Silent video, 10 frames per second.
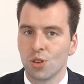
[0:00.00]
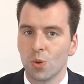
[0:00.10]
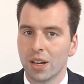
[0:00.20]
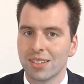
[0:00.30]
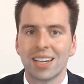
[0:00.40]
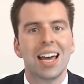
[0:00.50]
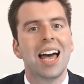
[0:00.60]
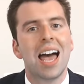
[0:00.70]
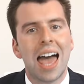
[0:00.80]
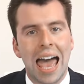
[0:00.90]
to it.
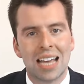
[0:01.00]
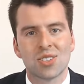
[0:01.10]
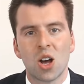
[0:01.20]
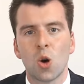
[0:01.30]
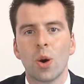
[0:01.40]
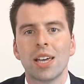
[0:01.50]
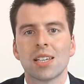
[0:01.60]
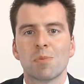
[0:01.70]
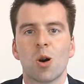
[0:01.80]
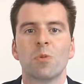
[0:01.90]
As always,
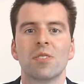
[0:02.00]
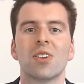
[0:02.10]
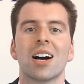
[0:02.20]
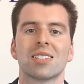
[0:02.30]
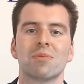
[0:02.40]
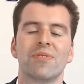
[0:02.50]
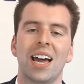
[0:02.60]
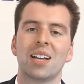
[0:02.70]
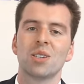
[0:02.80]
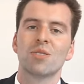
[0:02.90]
I hope you got some
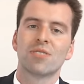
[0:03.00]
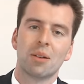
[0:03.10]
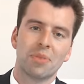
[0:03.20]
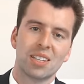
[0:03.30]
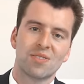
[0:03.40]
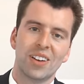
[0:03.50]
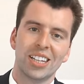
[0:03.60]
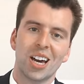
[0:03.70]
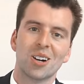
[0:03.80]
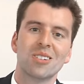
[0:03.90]
value from this
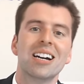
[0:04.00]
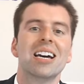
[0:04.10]
video.